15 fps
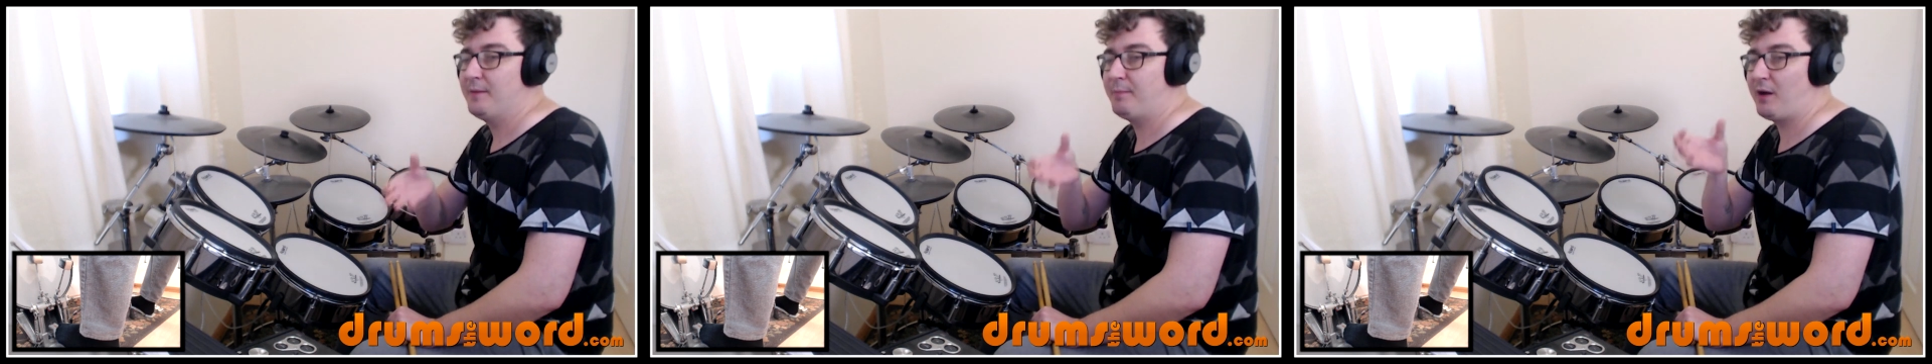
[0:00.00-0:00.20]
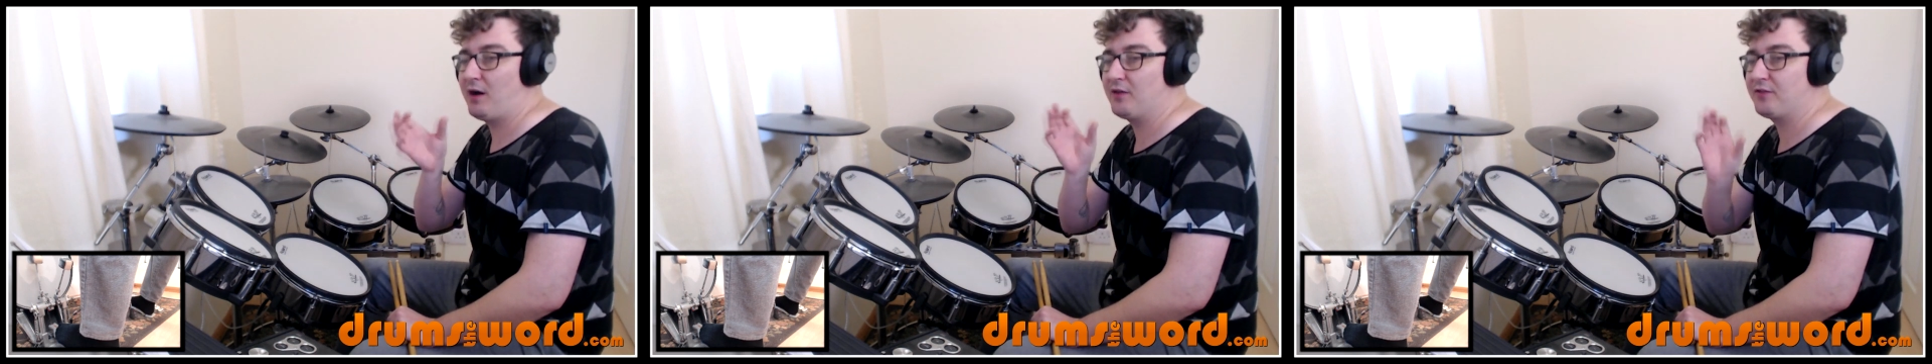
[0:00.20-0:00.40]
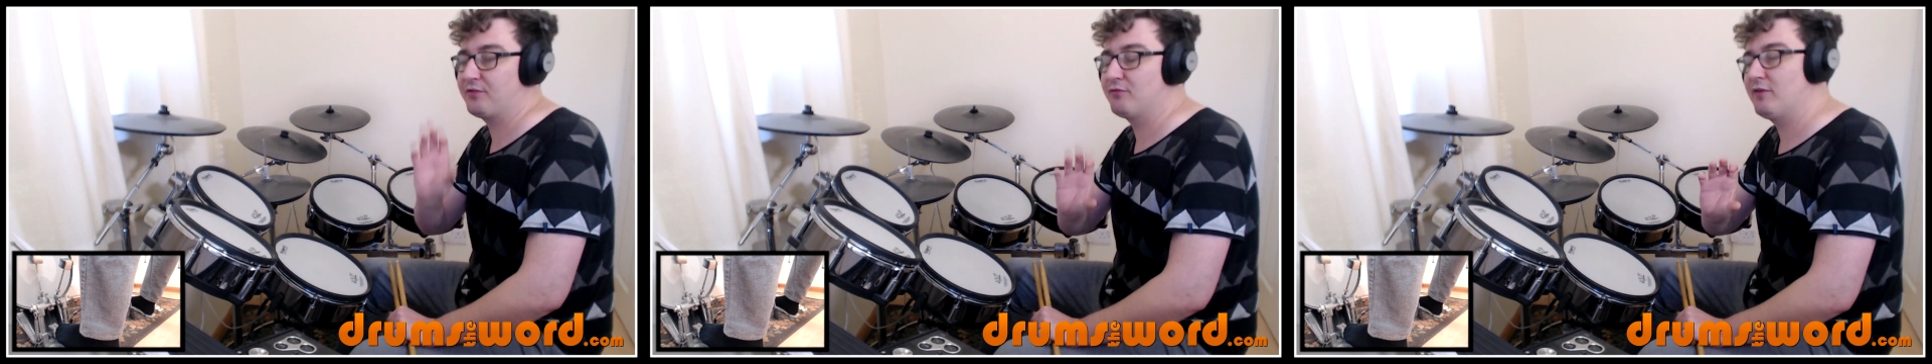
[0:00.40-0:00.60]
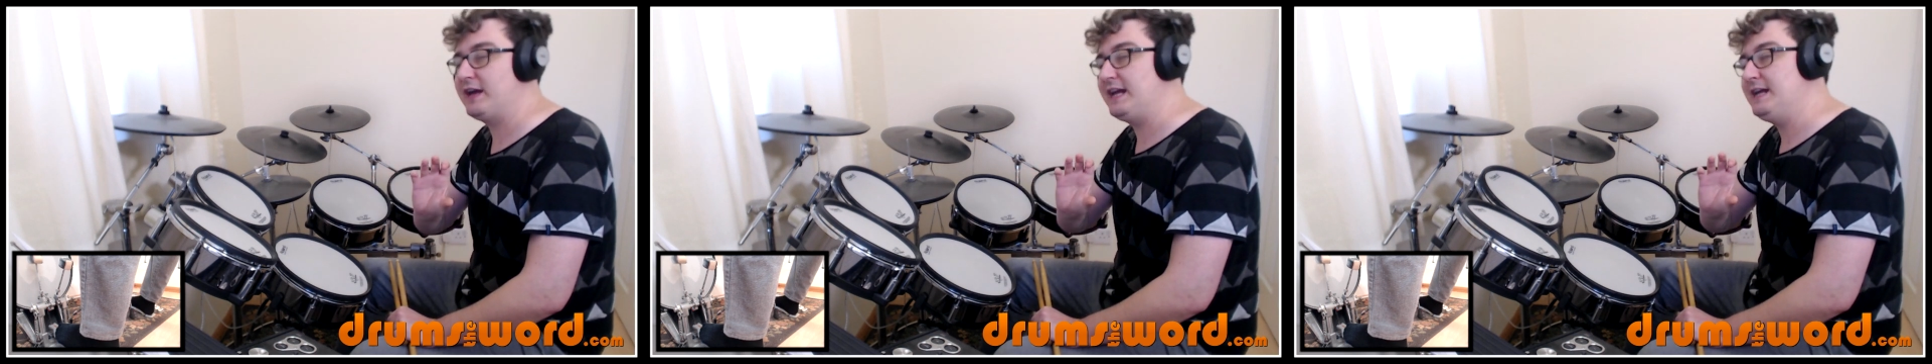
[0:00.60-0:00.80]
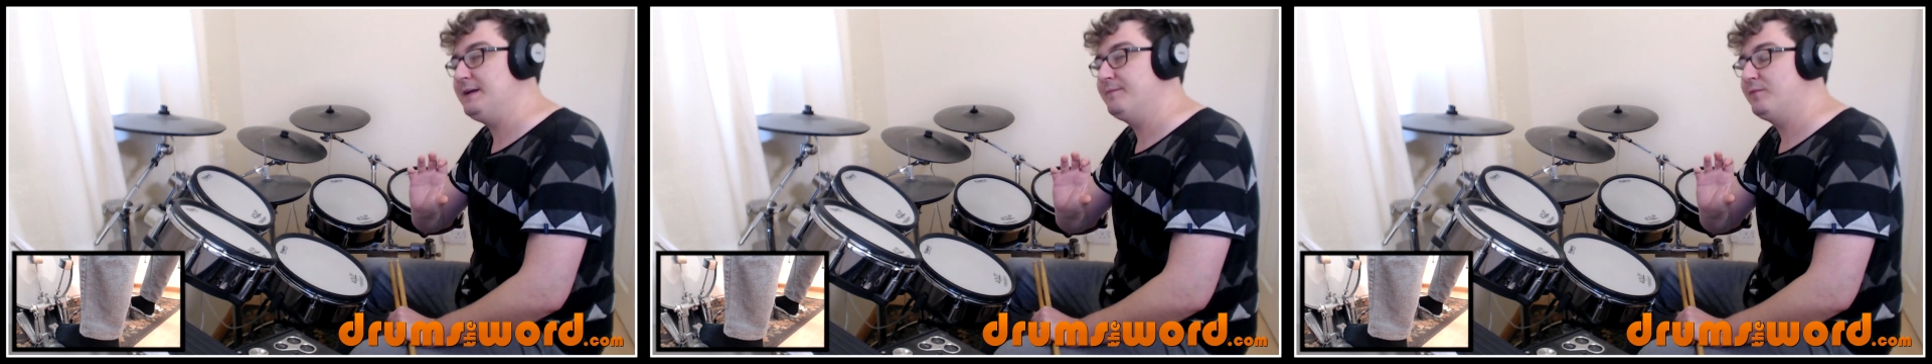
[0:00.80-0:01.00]
Bar
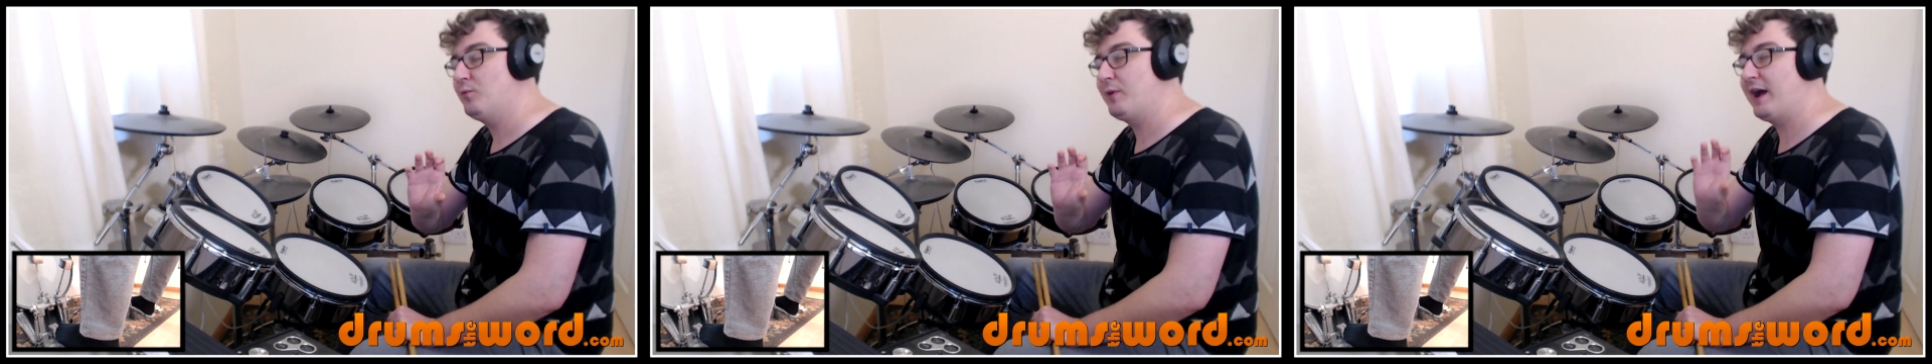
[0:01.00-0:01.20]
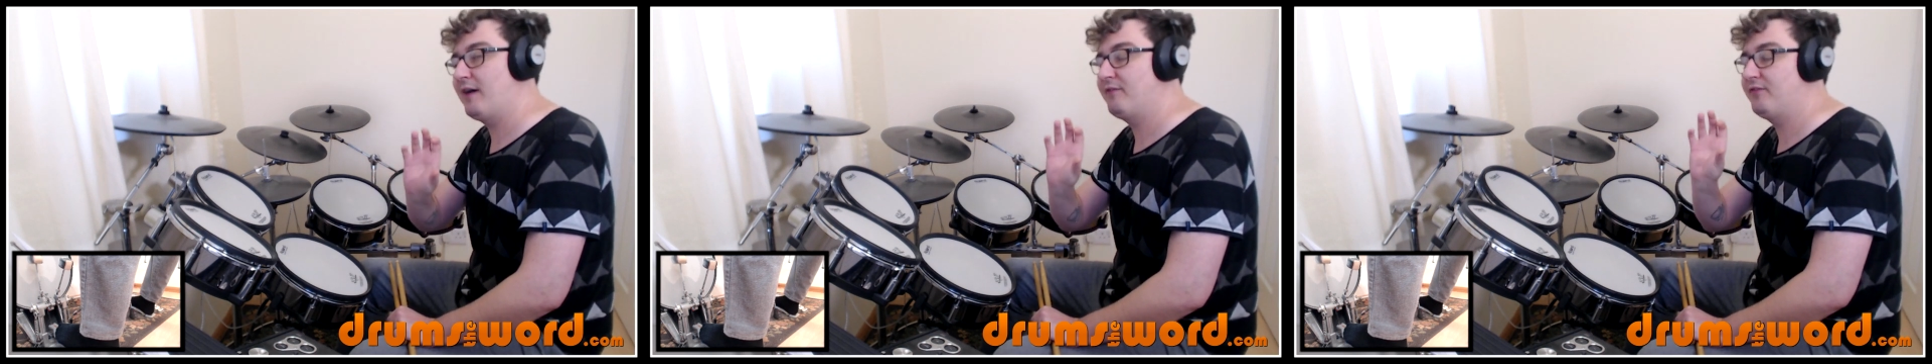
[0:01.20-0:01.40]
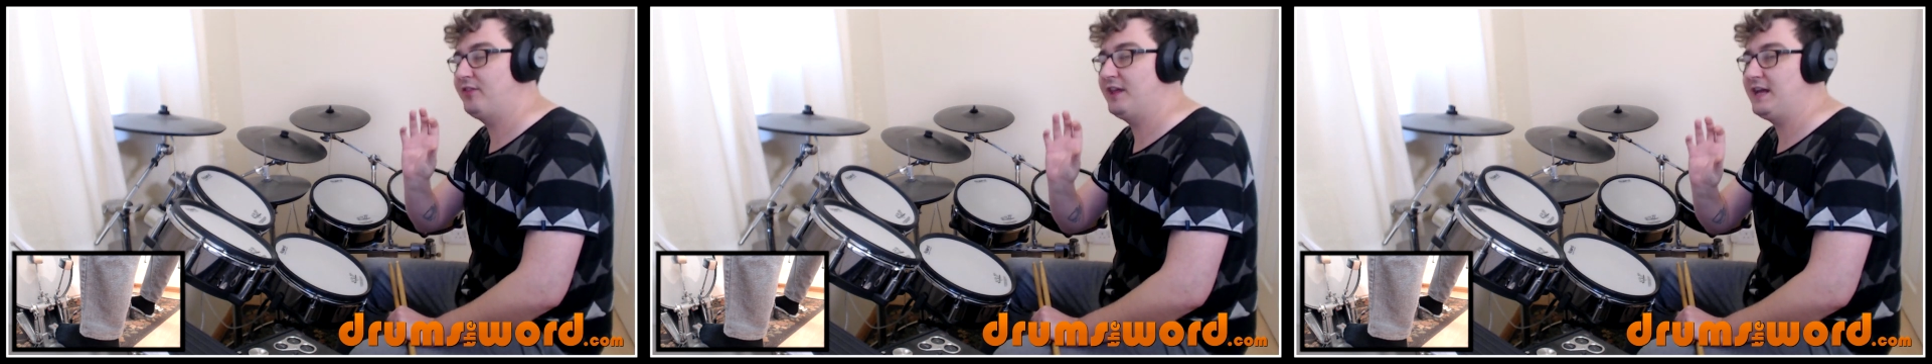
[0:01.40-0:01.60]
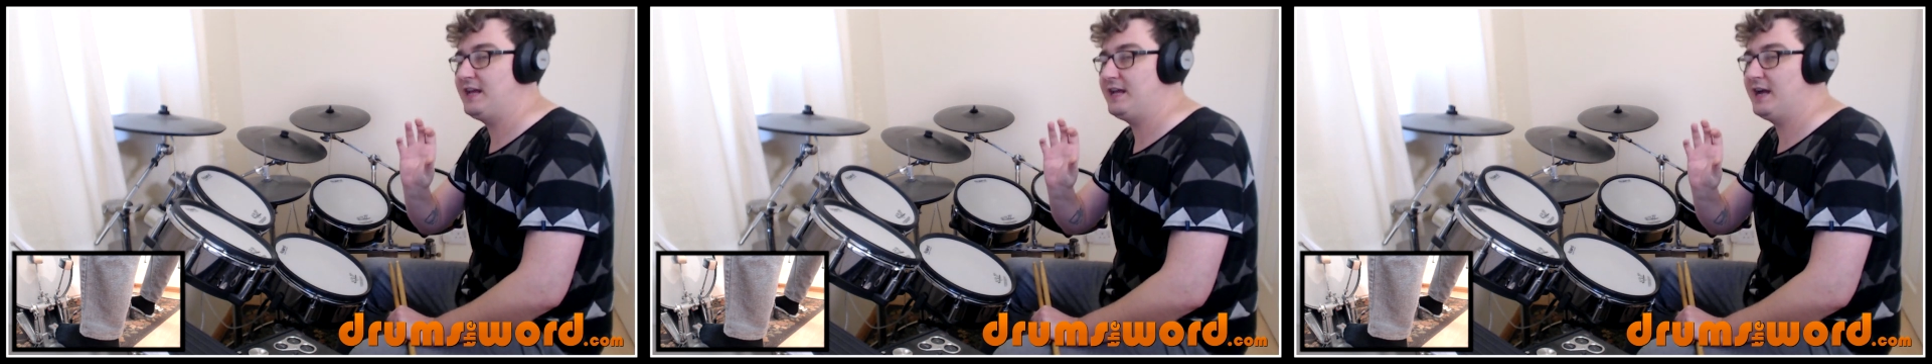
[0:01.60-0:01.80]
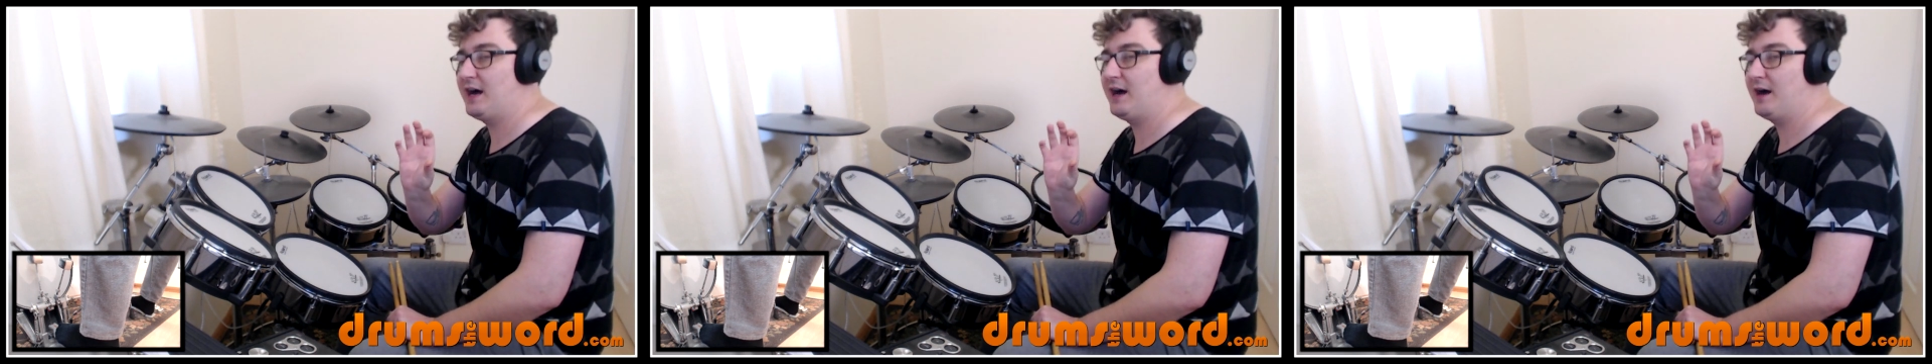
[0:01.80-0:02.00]
three, we have
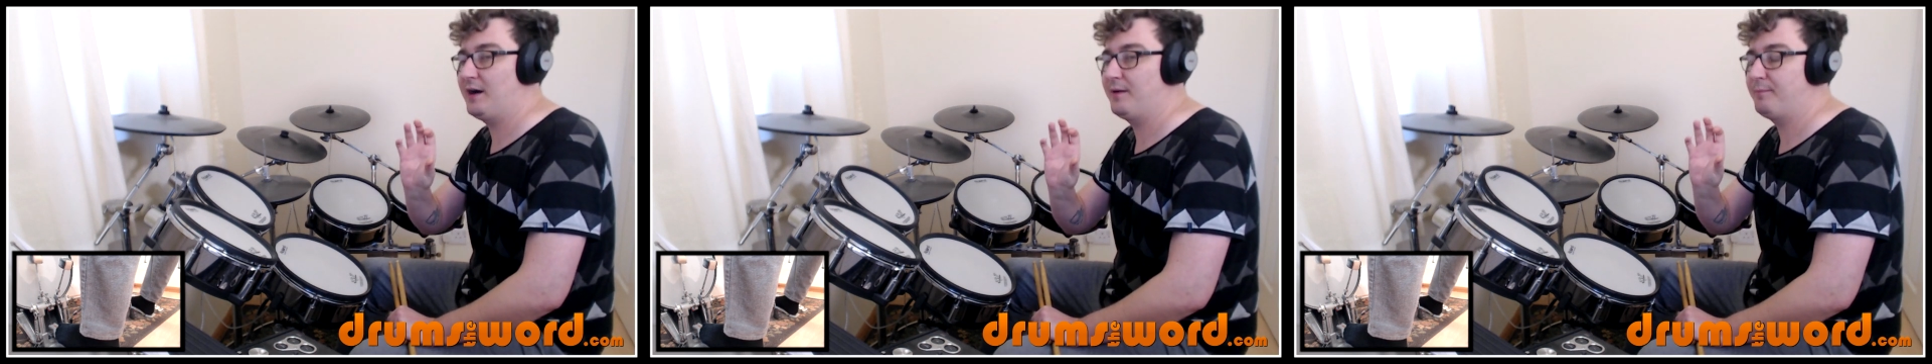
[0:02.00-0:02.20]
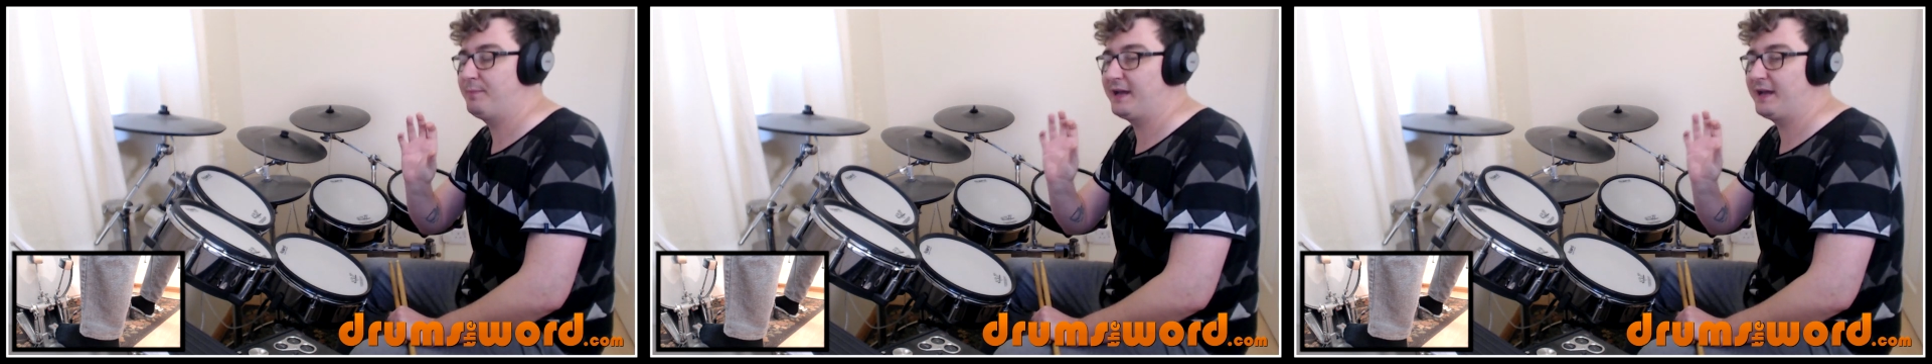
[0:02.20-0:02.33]
the uh,